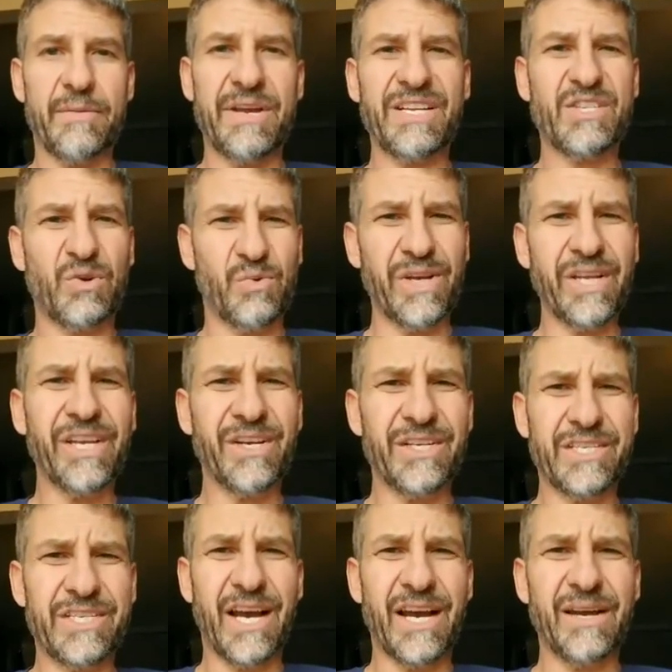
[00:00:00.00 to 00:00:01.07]
it's a really
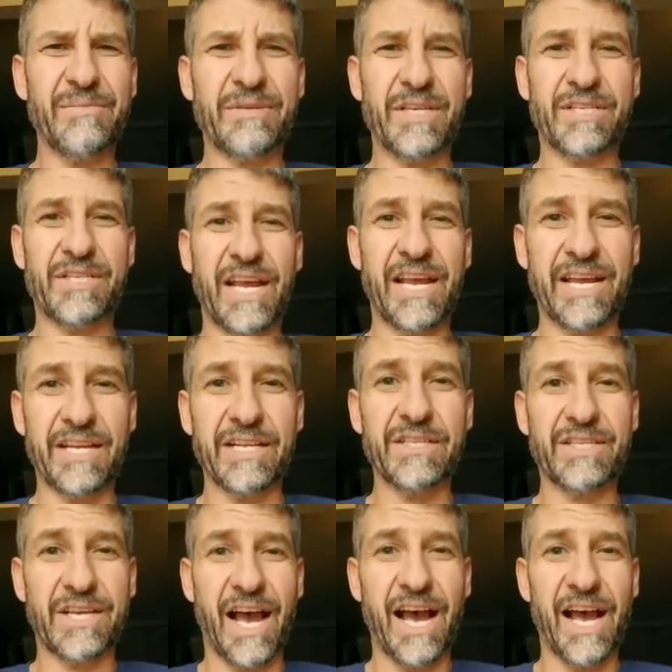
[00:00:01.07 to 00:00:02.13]
good time to stay
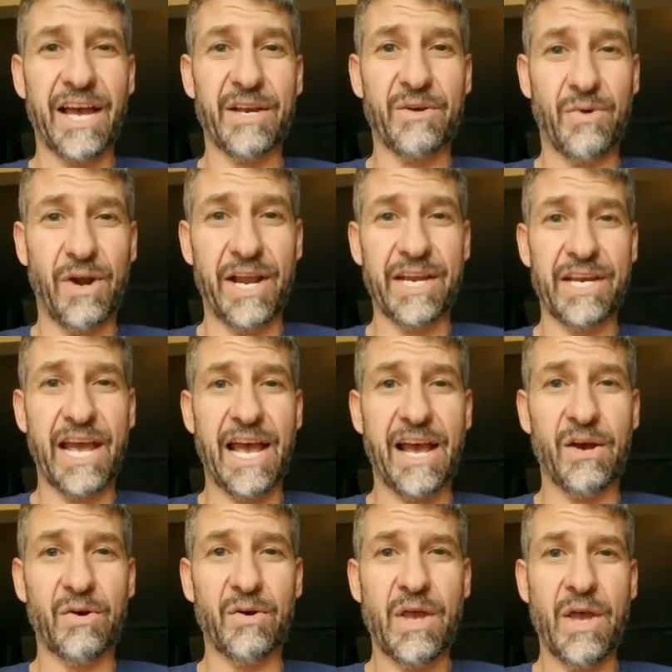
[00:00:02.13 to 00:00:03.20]
inside right
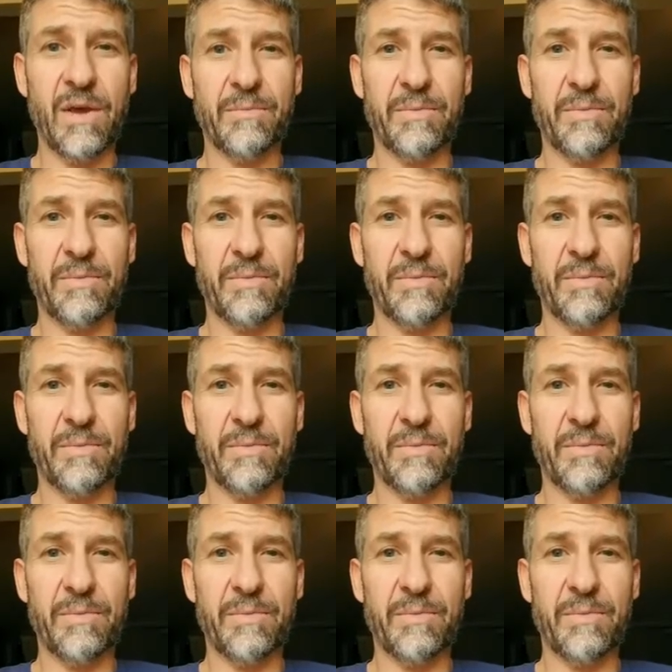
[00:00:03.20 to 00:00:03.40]
now